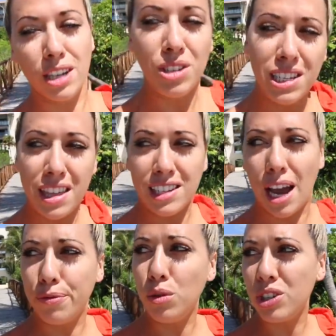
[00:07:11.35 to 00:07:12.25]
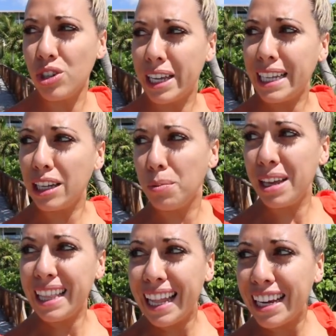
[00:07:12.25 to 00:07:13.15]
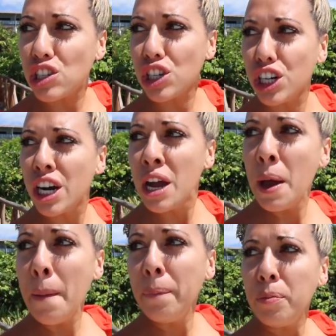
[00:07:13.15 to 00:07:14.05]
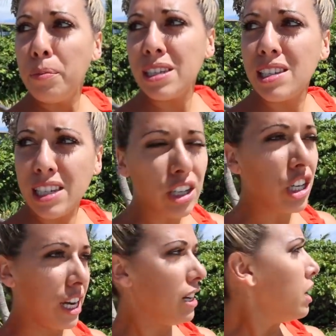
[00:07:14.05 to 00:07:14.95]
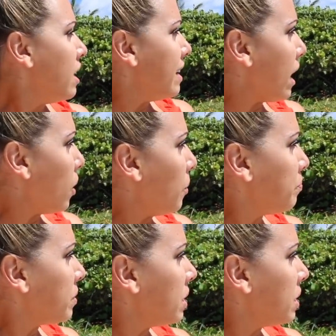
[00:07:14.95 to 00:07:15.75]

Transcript: I will say the Zaful ones are like a little bit lesser, but still good. Now,